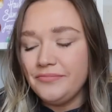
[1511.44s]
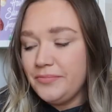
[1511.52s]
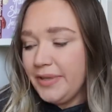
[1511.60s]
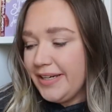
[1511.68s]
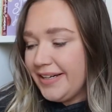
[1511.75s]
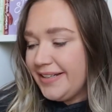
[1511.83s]

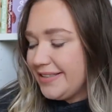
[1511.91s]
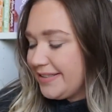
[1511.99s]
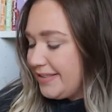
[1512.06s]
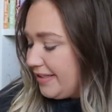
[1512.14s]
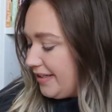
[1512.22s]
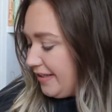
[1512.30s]

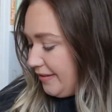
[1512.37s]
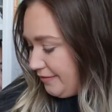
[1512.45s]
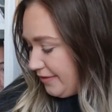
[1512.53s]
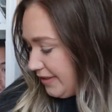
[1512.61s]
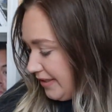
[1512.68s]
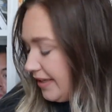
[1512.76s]
Because
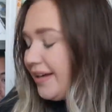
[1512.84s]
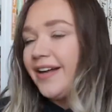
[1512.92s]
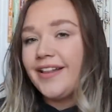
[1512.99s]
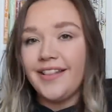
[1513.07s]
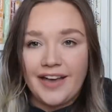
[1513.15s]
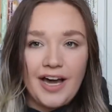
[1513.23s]
of
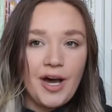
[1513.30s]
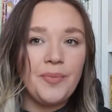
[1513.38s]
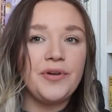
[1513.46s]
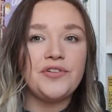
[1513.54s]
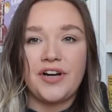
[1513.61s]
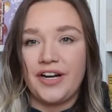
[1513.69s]
the cup
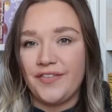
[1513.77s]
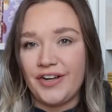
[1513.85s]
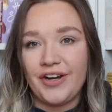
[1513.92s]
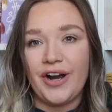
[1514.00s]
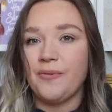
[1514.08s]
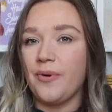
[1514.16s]
and trying to
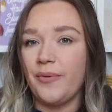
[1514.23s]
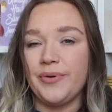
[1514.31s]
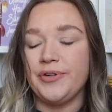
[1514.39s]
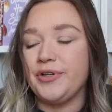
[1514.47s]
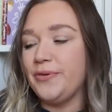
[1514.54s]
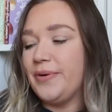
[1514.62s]
figure out what we
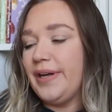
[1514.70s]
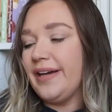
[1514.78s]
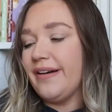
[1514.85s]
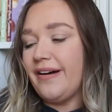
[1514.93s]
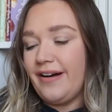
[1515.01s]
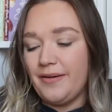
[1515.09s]
were
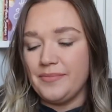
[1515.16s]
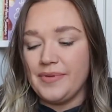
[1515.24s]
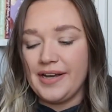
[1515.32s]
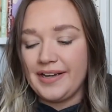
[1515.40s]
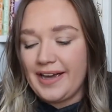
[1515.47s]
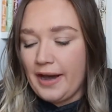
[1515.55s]
doing,
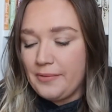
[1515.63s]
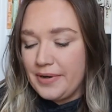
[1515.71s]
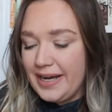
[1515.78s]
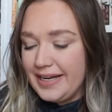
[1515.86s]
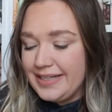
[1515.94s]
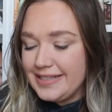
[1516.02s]
Kat
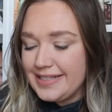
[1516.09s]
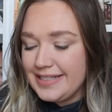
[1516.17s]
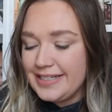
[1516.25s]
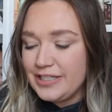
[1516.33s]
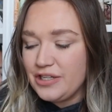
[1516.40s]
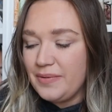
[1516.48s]
went ahead and
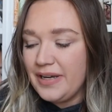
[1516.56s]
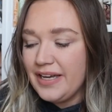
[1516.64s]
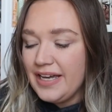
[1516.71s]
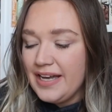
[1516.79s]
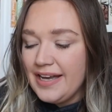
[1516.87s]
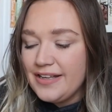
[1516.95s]
sent it to me
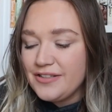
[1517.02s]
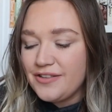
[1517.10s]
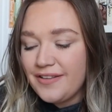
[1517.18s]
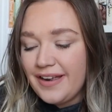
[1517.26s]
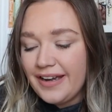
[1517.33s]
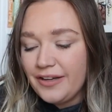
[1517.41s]

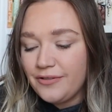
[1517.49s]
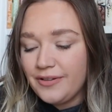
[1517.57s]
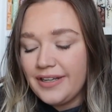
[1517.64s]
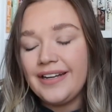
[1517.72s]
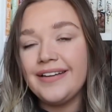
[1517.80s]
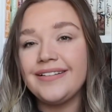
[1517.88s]
so that I could
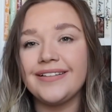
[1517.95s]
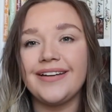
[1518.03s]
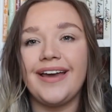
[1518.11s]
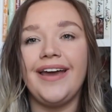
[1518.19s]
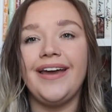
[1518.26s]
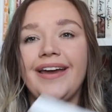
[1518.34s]
read it,
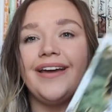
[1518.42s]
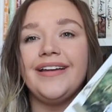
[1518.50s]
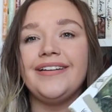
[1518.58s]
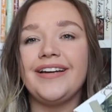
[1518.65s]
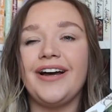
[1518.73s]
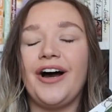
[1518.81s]

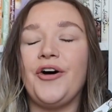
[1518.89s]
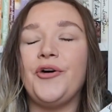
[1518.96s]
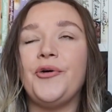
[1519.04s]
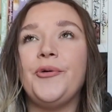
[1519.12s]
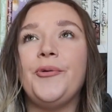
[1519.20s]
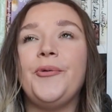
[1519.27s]
and
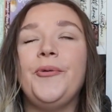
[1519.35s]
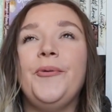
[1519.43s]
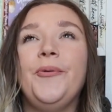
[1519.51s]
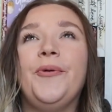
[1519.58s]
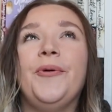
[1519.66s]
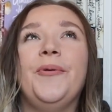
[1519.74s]

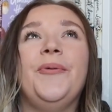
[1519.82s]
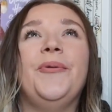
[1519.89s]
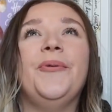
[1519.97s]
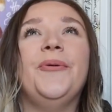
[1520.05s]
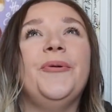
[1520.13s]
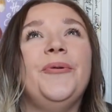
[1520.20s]

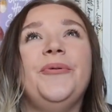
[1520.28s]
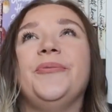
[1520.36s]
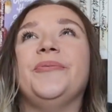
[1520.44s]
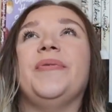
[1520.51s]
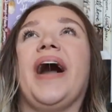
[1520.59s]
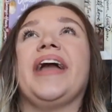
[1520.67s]
oh
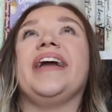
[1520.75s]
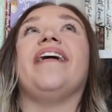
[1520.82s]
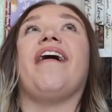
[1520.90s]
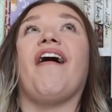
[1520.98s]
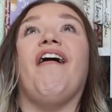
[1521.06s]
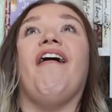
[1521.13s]
my
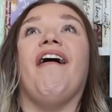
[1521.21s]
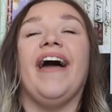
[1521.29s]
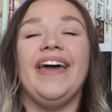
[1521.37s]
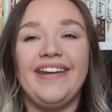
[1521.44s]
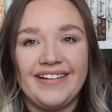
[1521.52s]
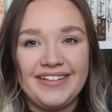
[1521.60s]

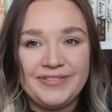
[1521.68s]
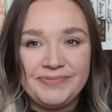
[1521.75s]
god.